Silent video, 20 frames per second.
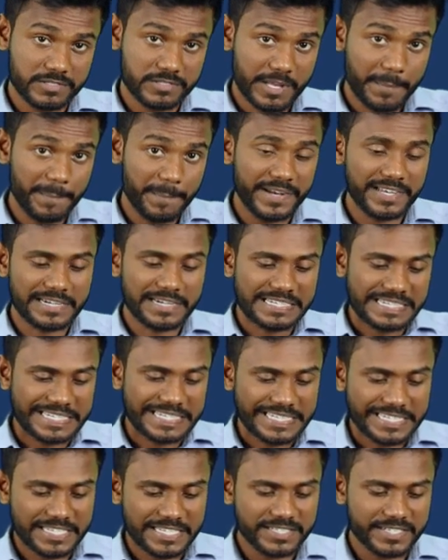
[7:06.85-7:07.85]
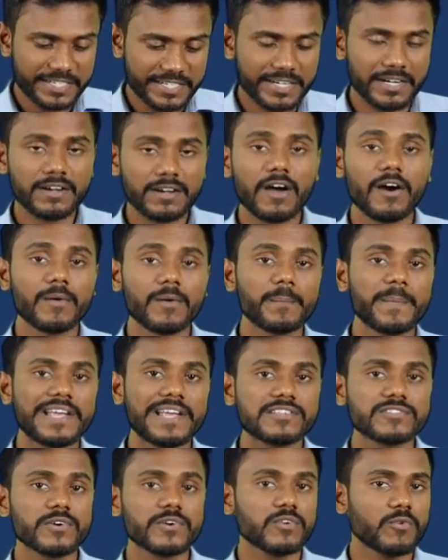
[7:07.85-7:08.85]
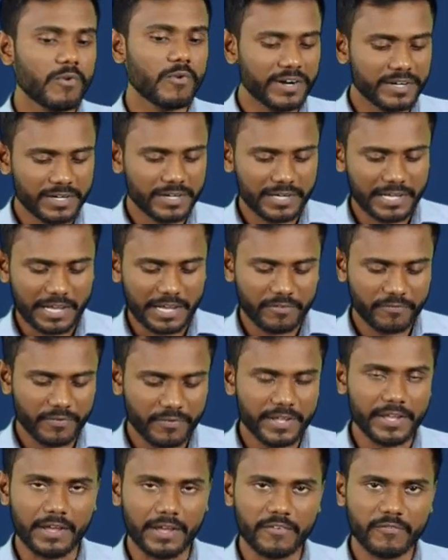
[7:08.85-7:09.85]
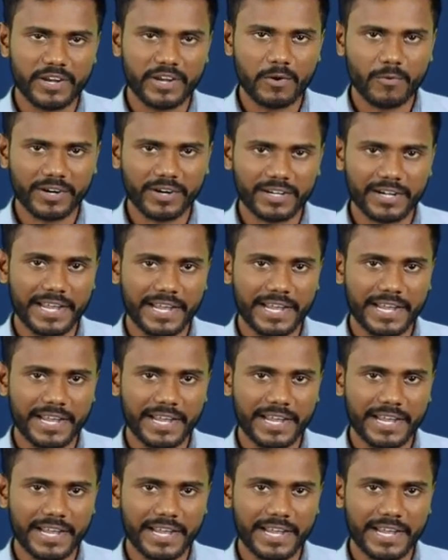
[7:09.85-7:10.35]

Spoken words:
submit a TDS return on based on quarterly every quarter,